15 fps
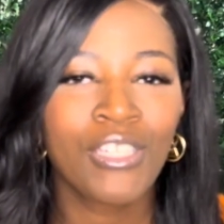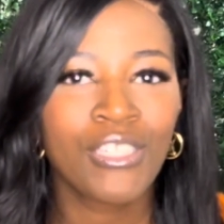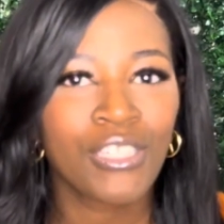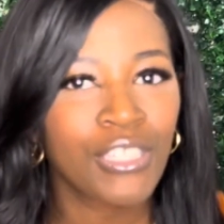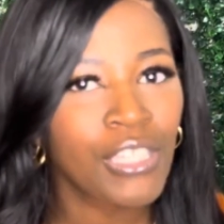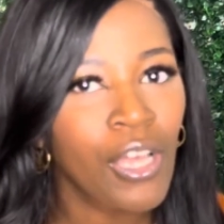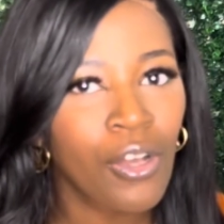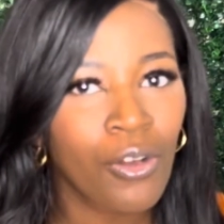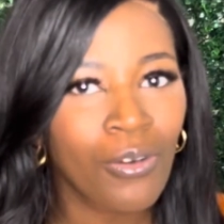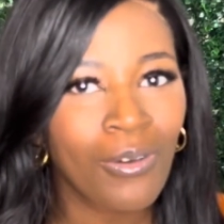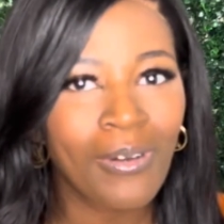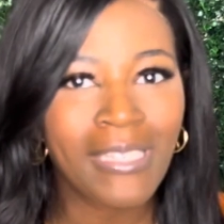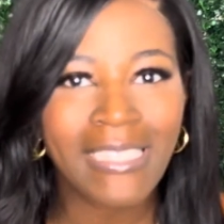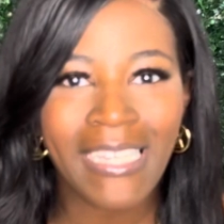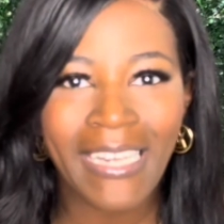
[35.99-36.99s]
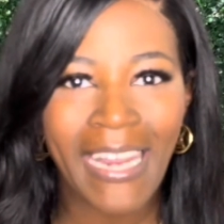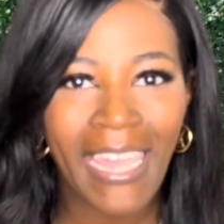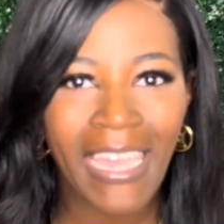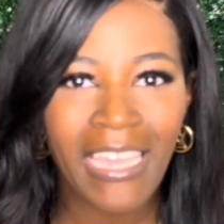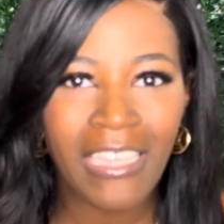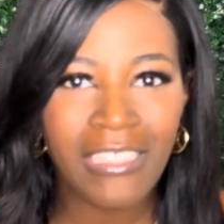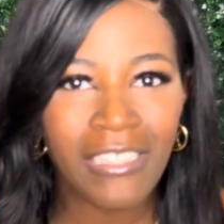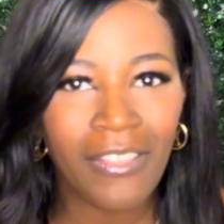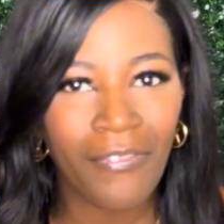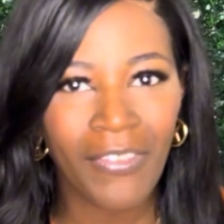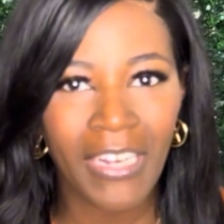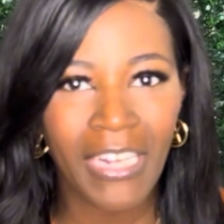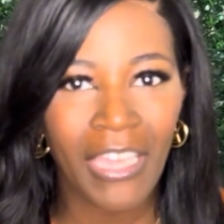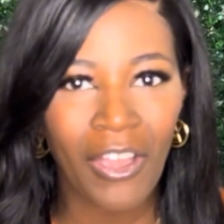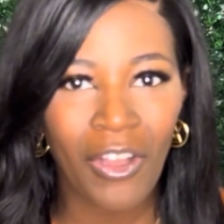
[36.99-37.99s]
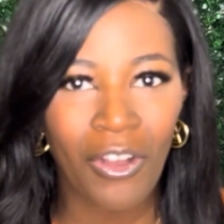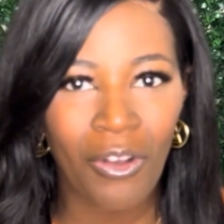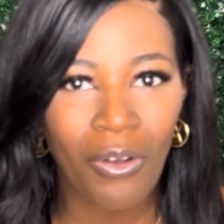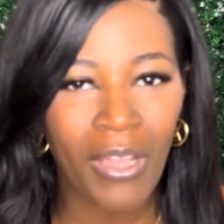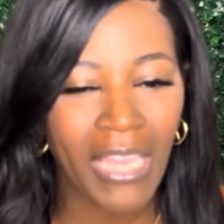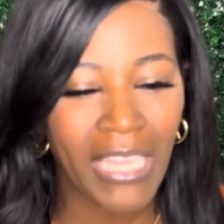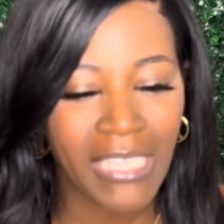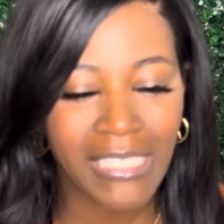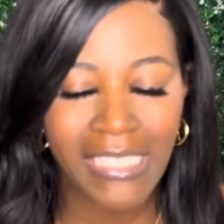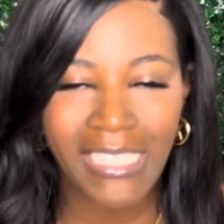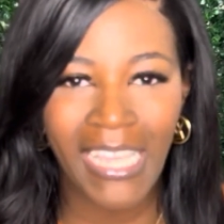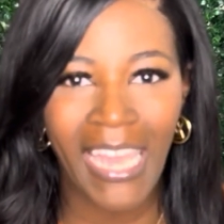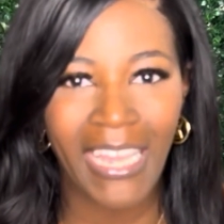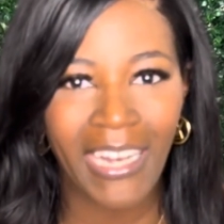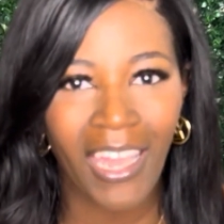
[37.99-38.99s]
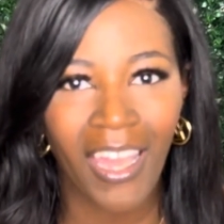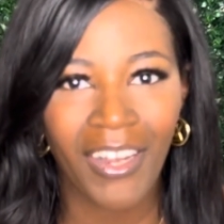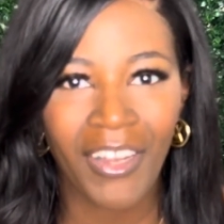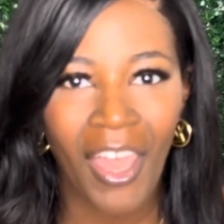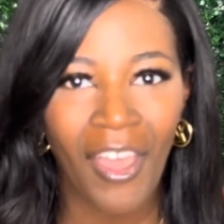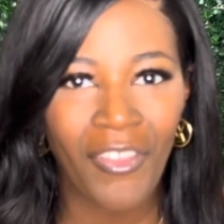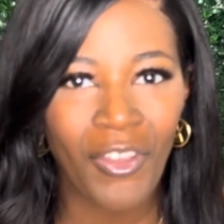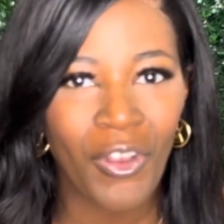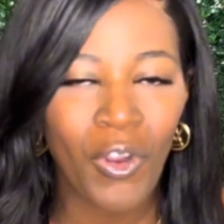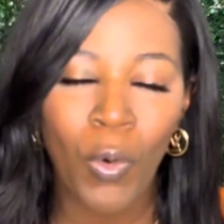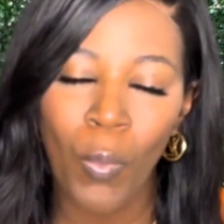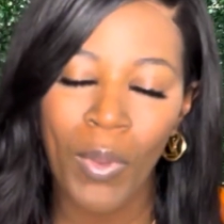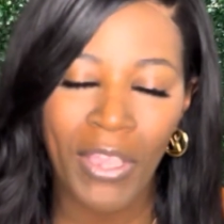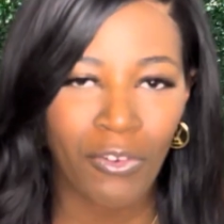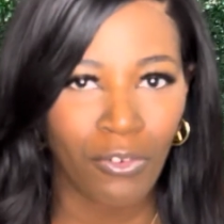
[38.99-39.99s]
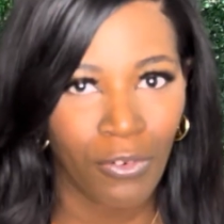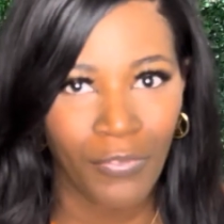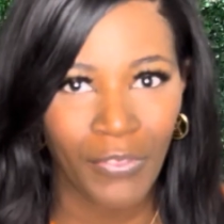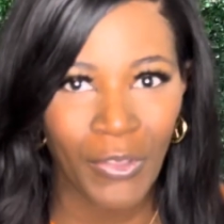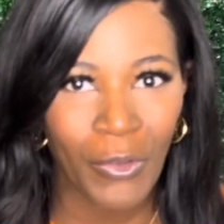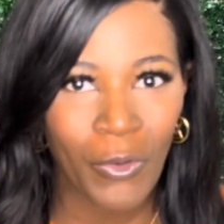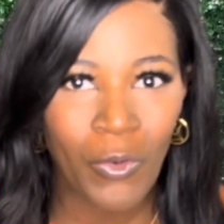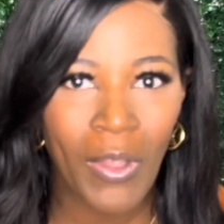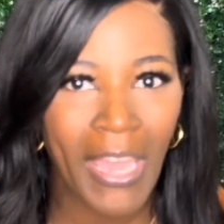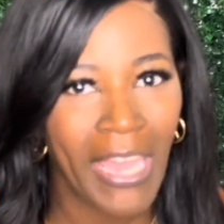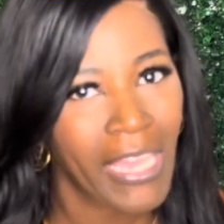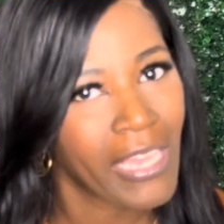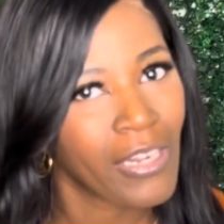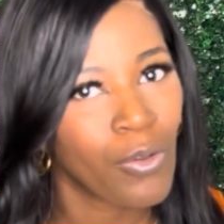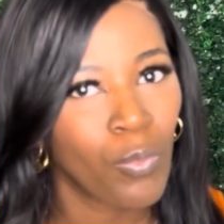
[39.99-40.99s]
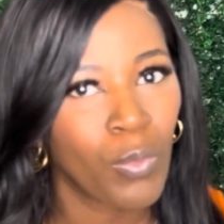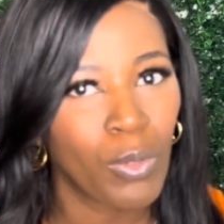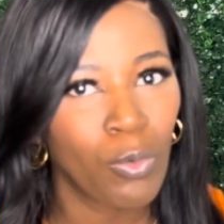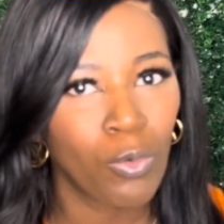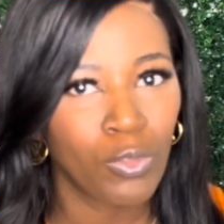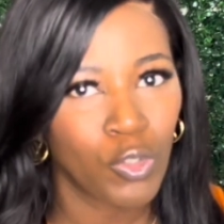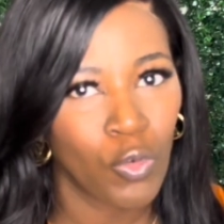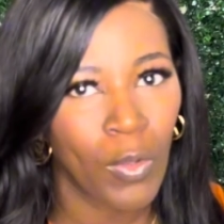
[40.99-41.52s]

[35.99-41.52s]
So today's video is yet another wig review, and we will